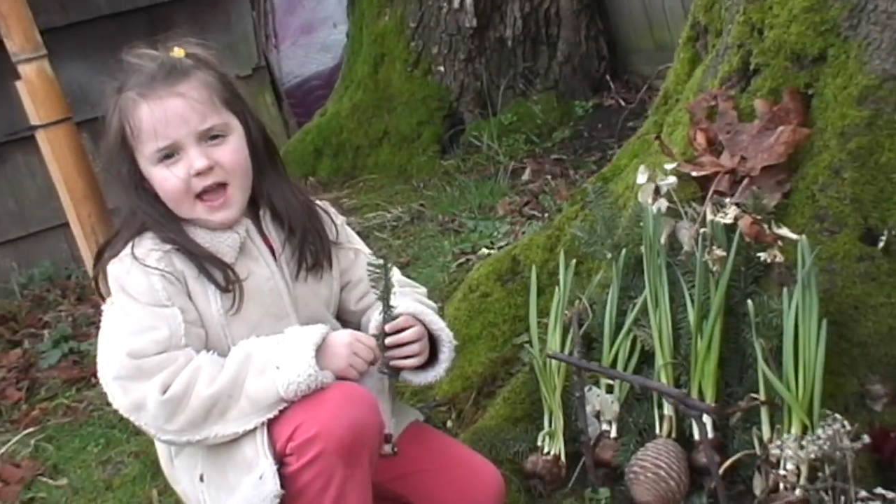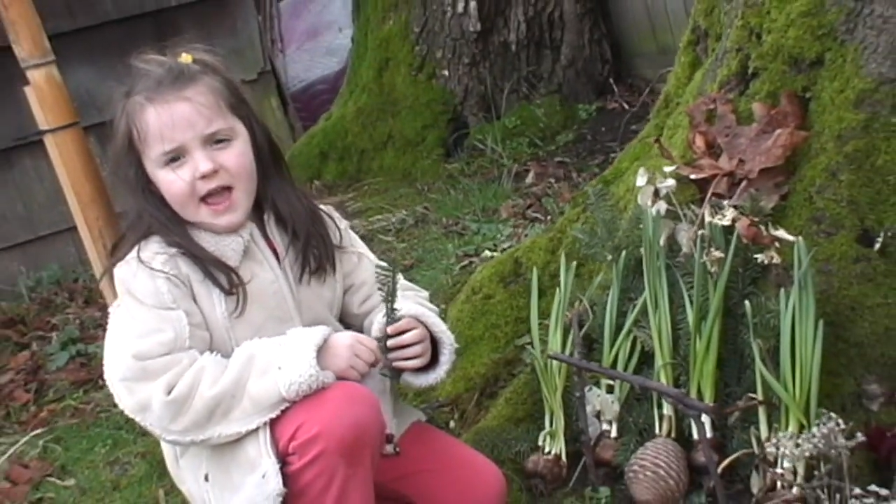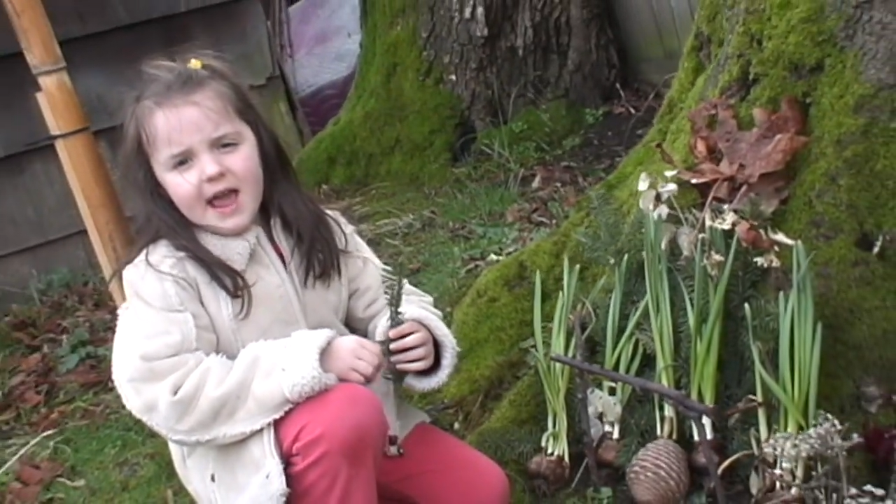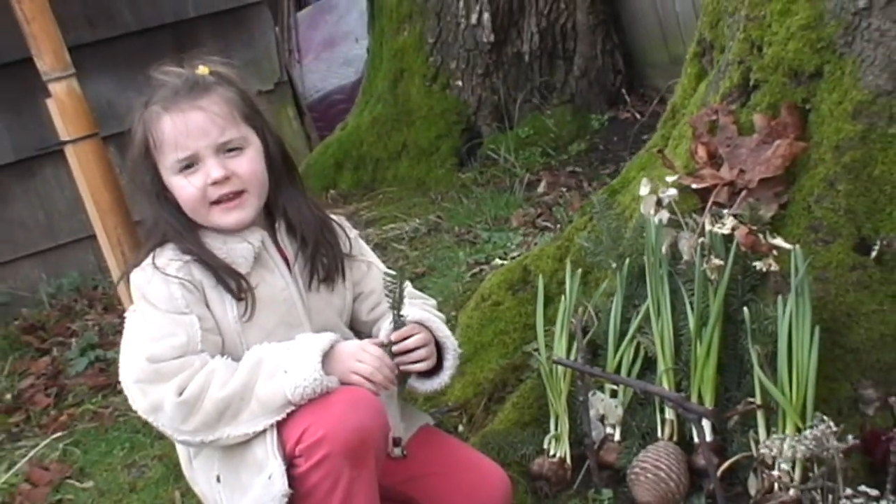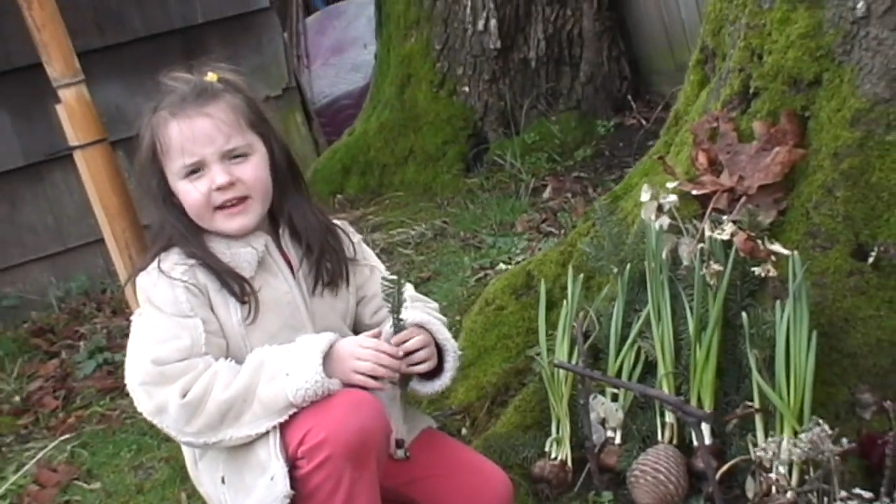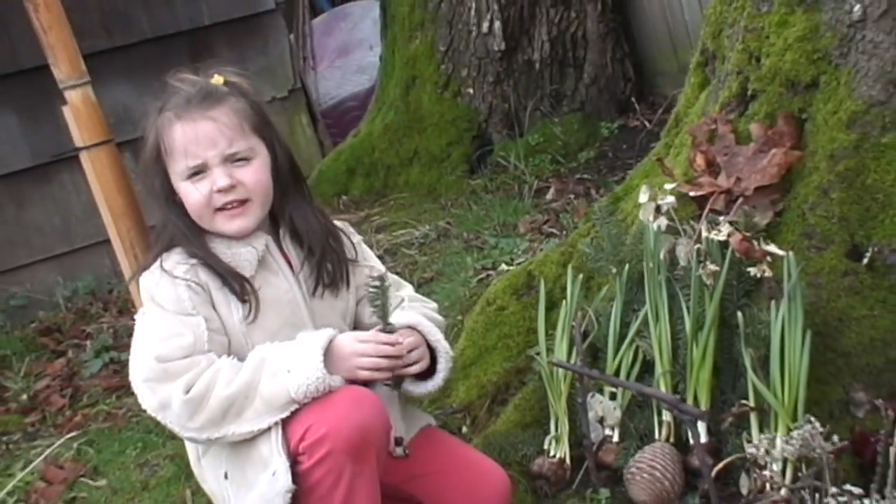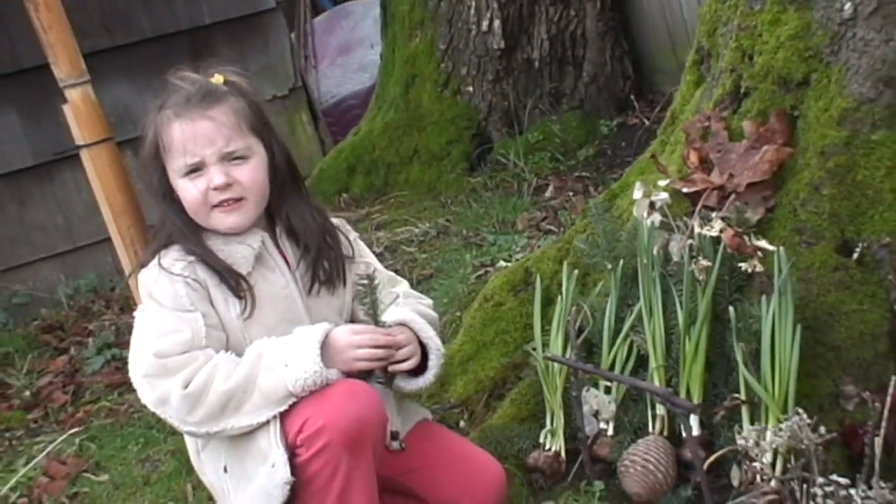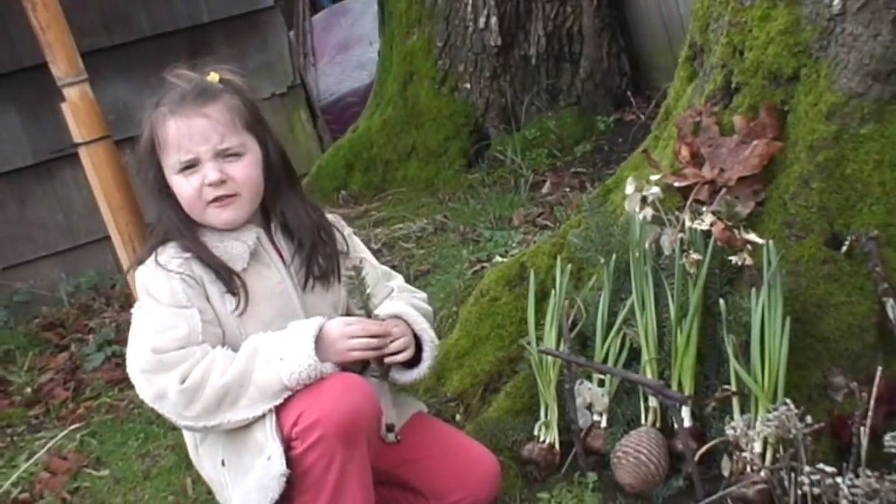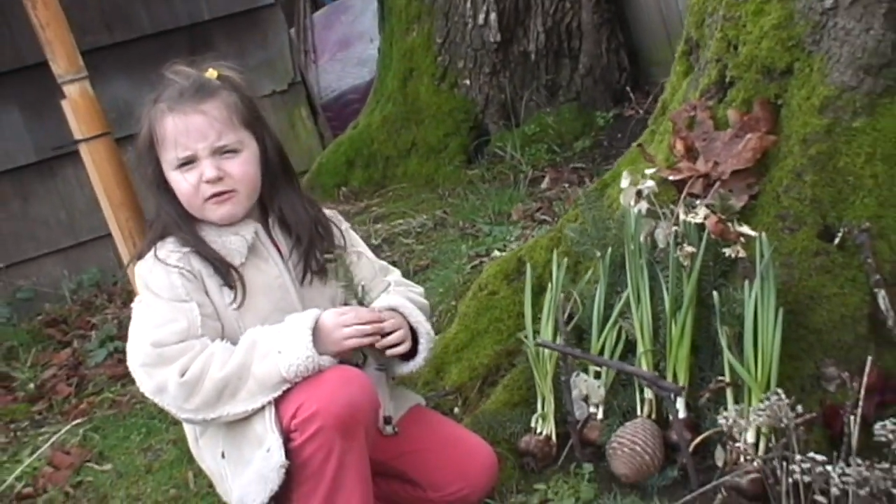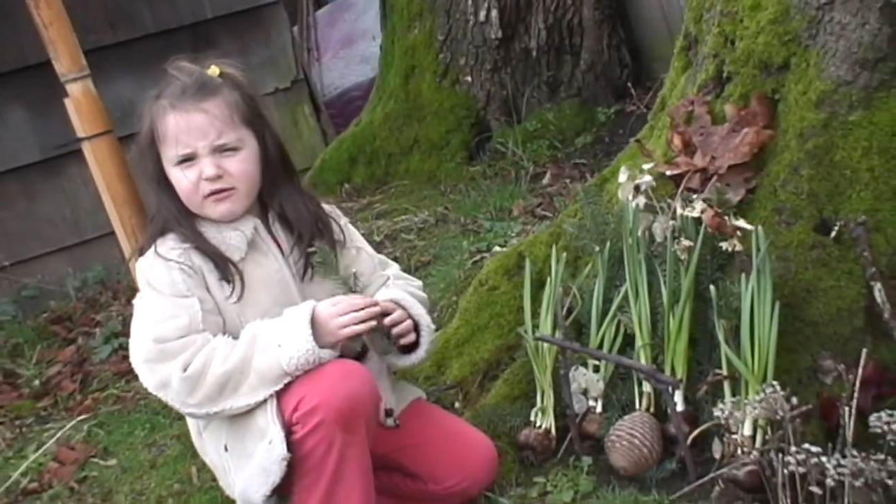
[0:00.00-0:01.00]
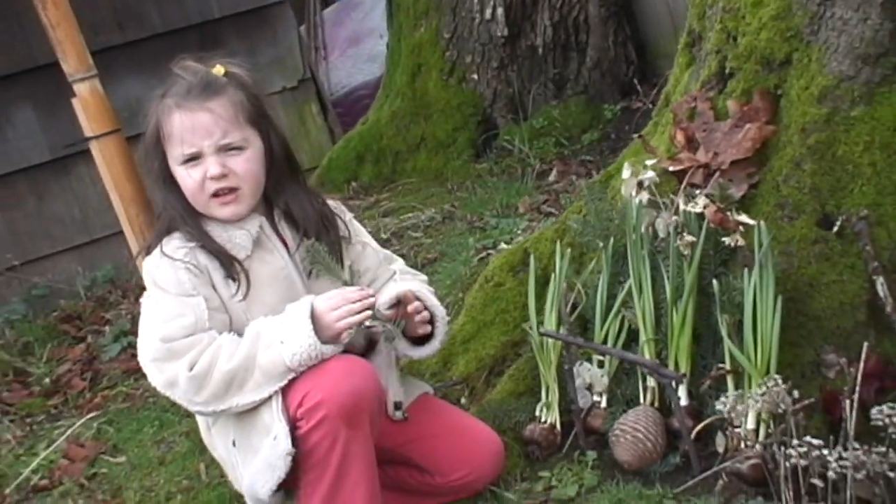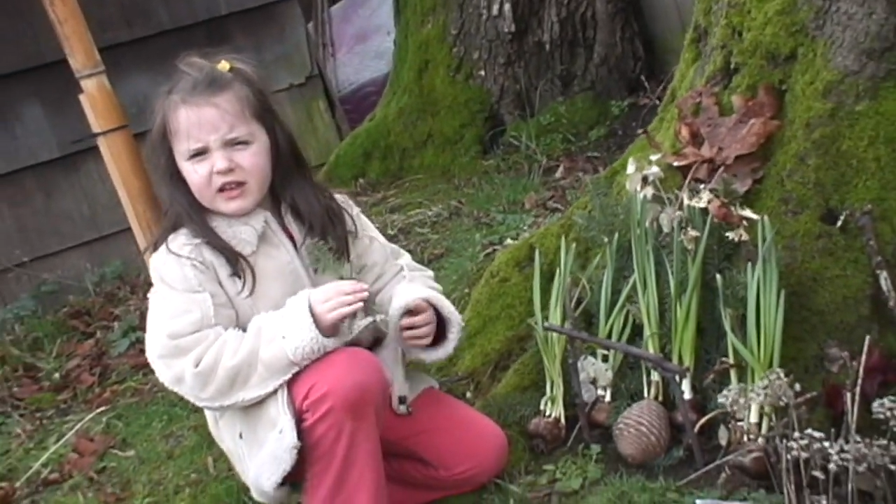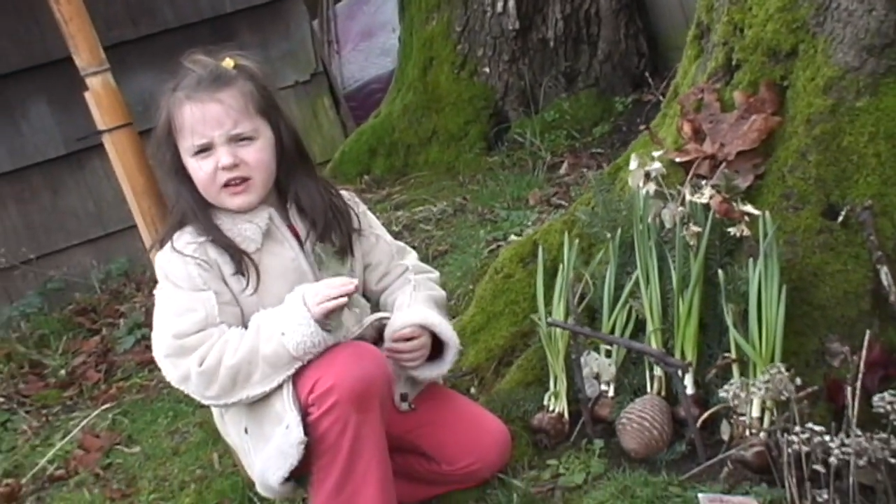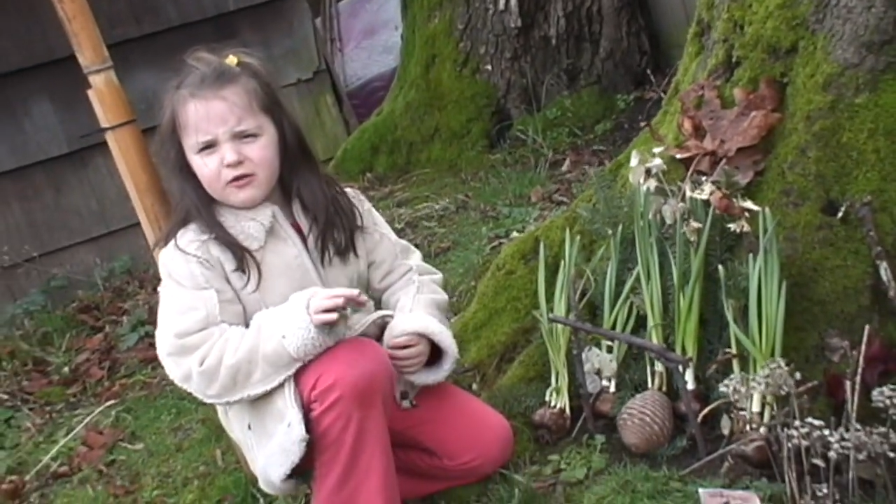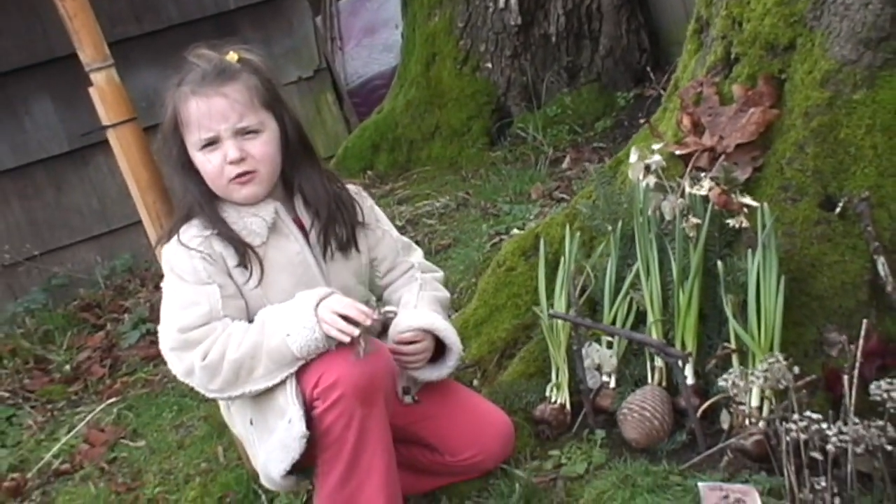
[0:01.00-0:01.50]
And it's a
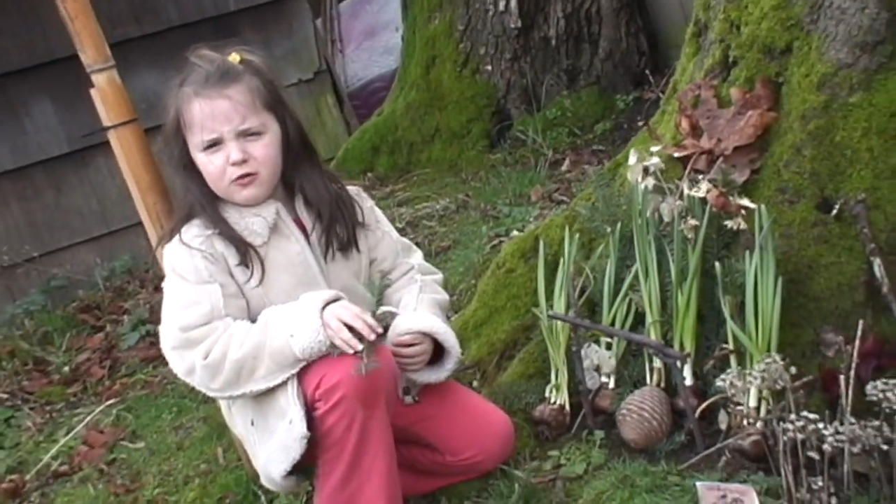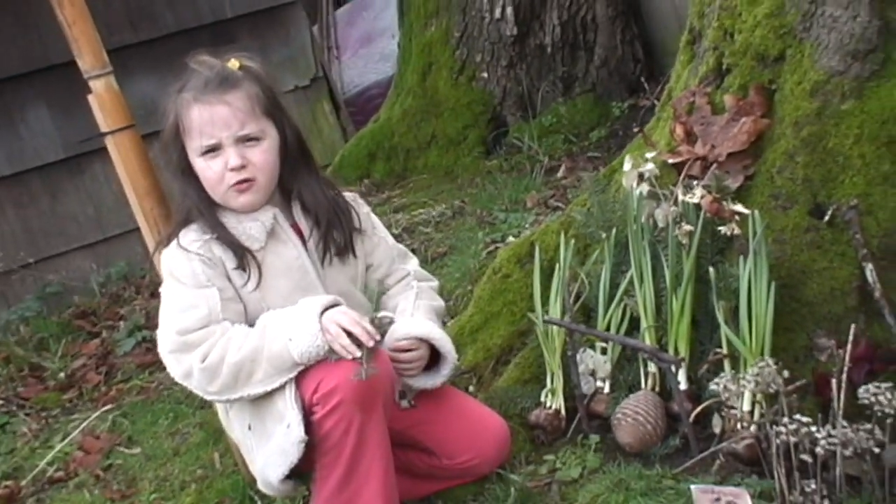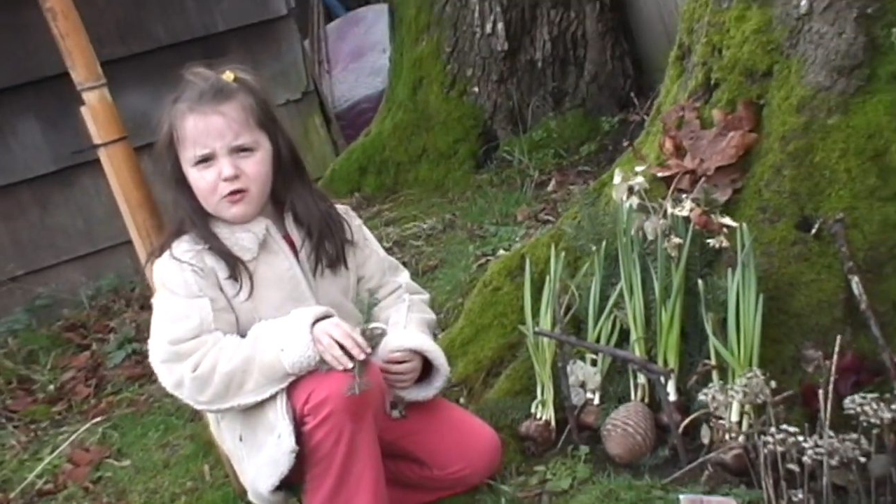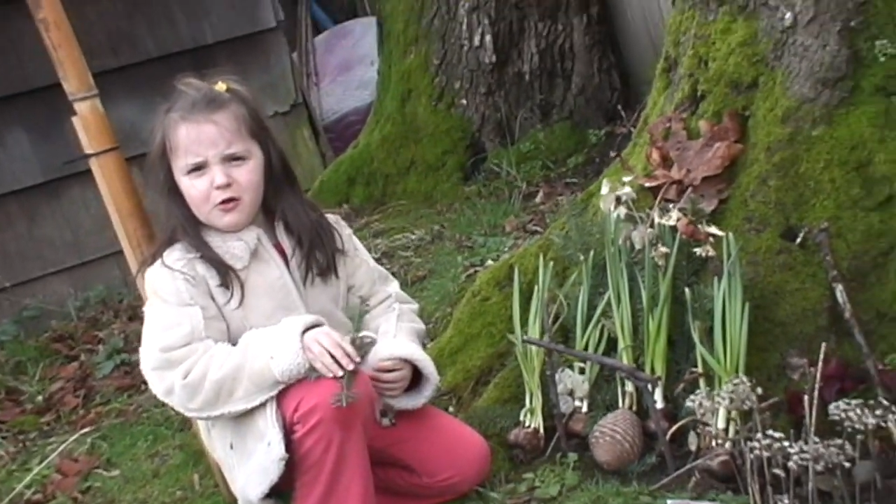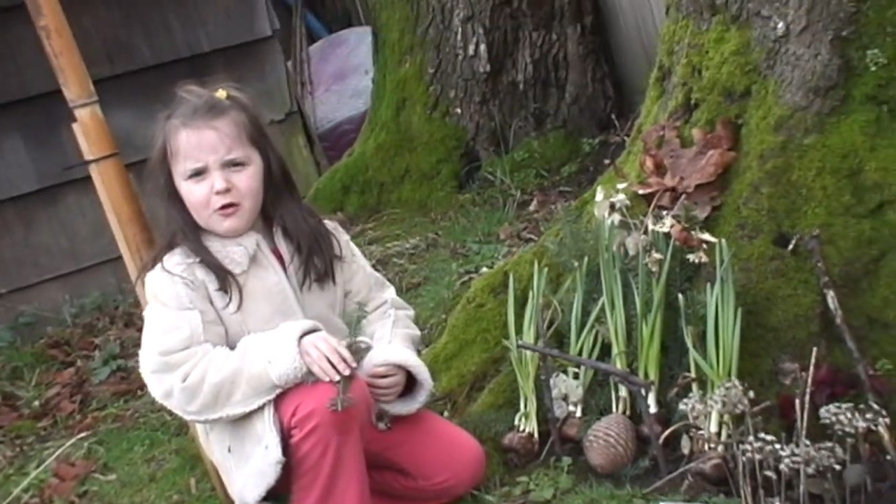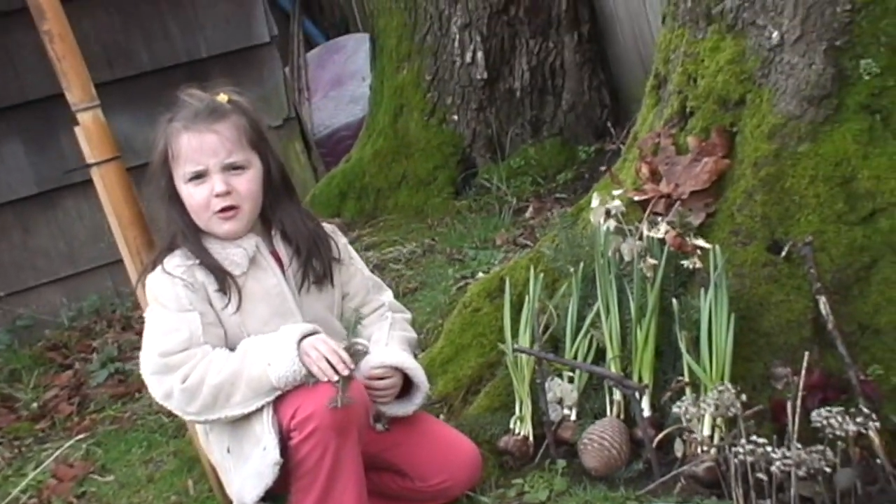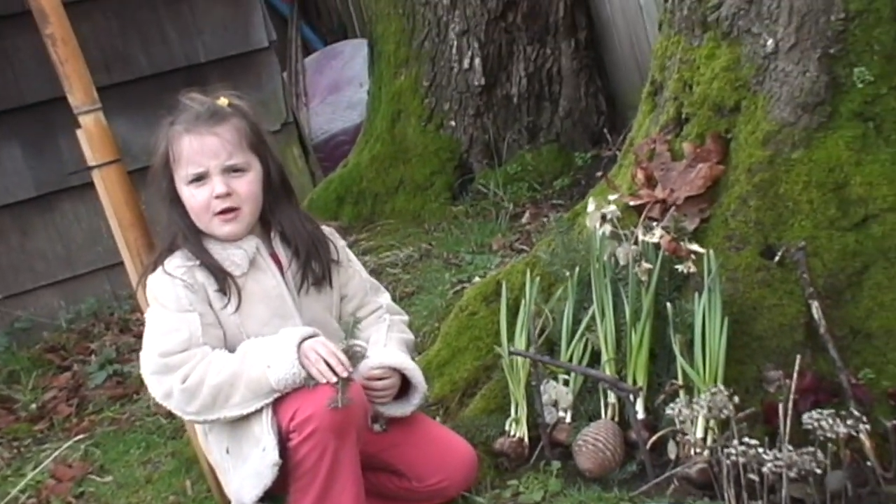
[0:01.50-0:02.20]
really cool